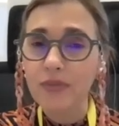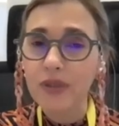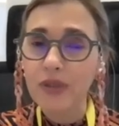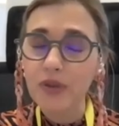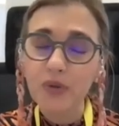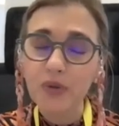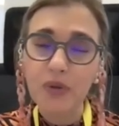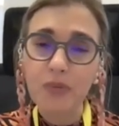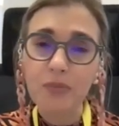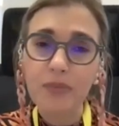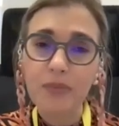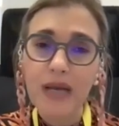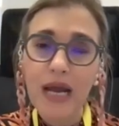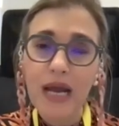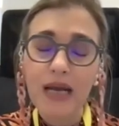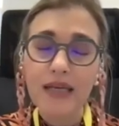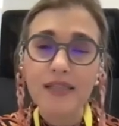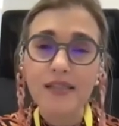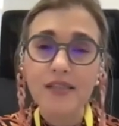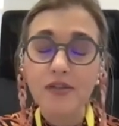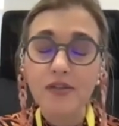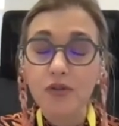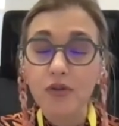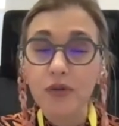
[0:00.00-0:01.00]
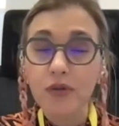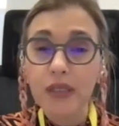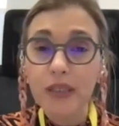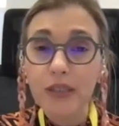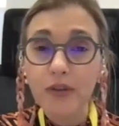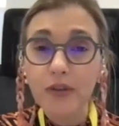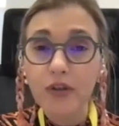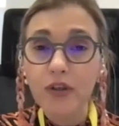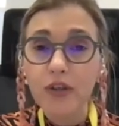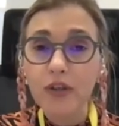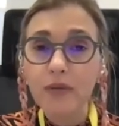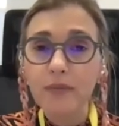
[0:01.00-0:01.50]
between brackets to the
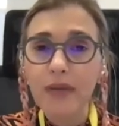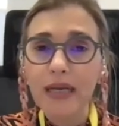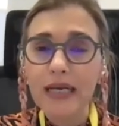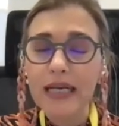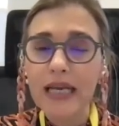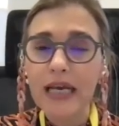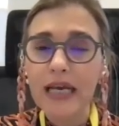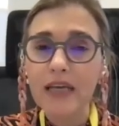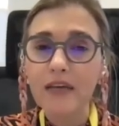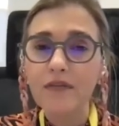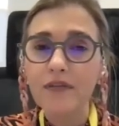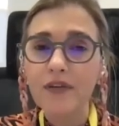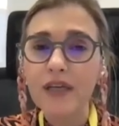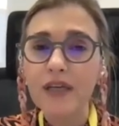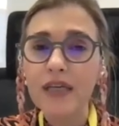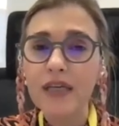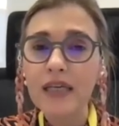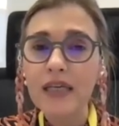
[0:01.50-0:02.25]
normal life